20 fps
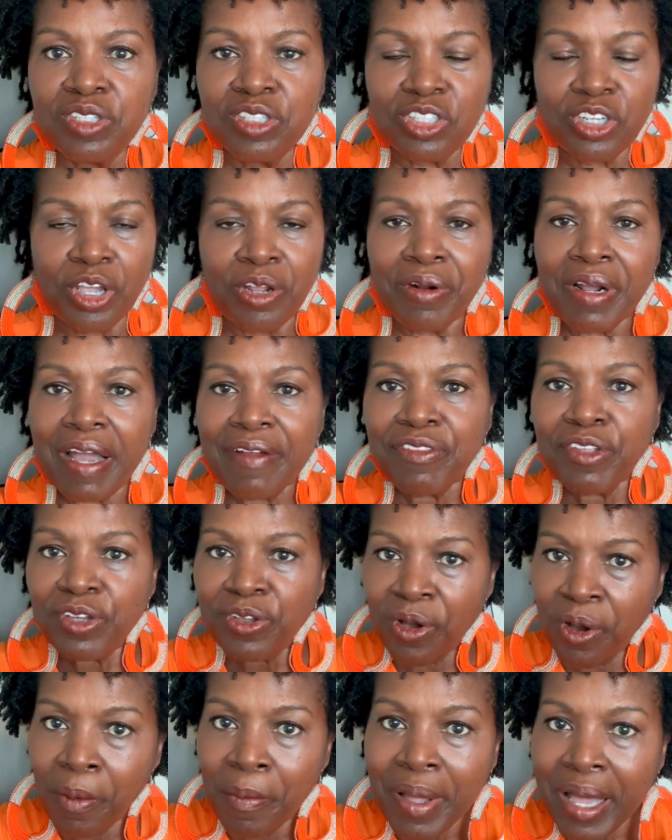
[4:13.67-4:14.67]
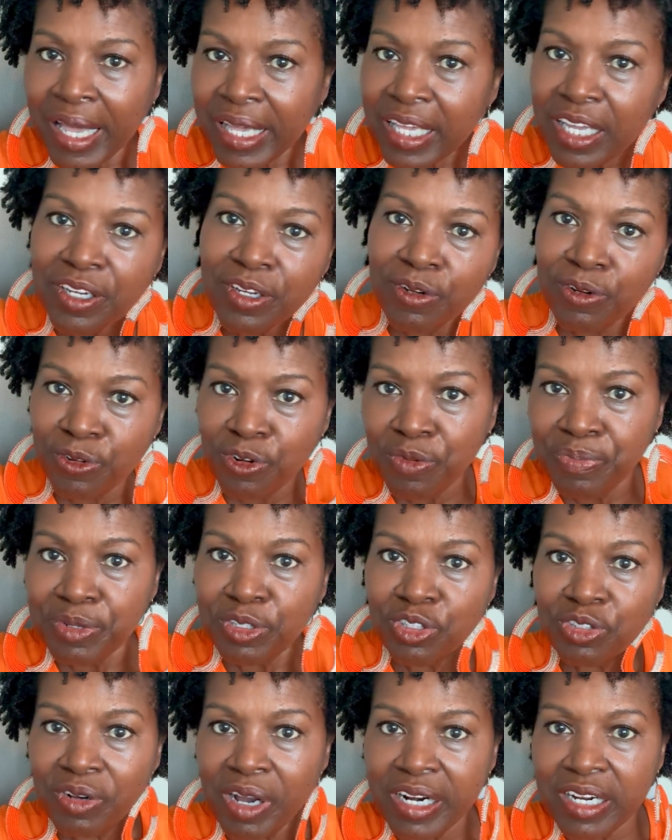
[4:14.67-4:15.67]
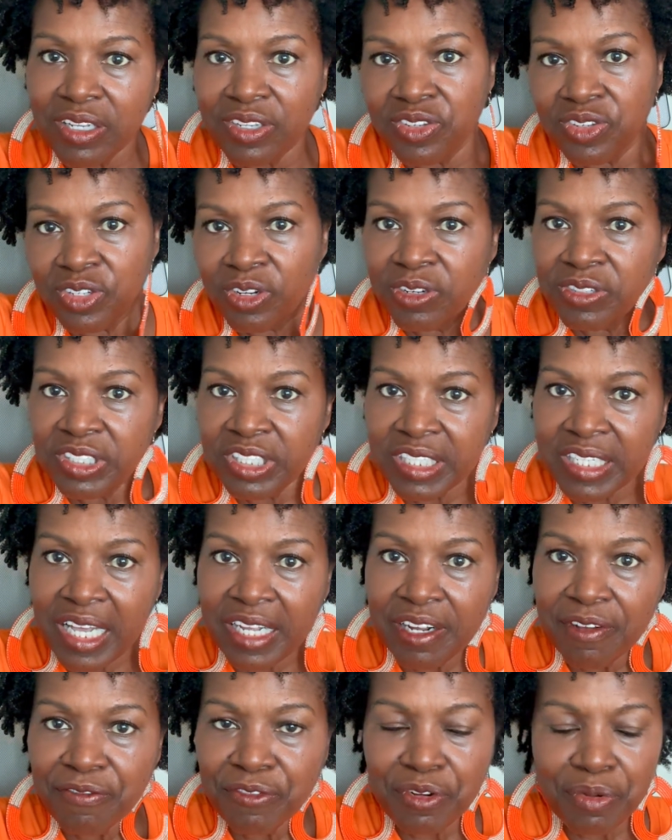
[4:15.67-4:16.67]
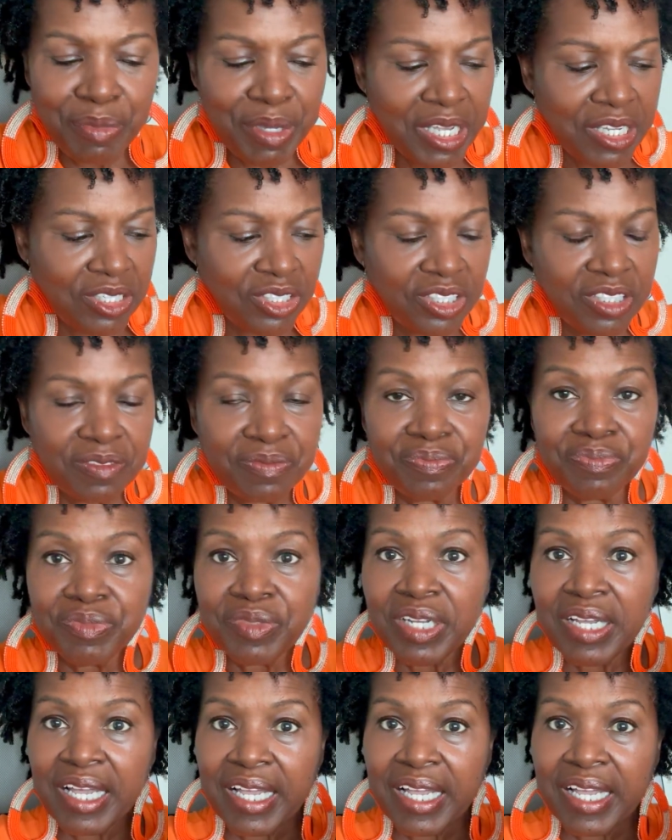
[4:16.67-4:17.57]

So you don't have to go back in the group and try to search that information.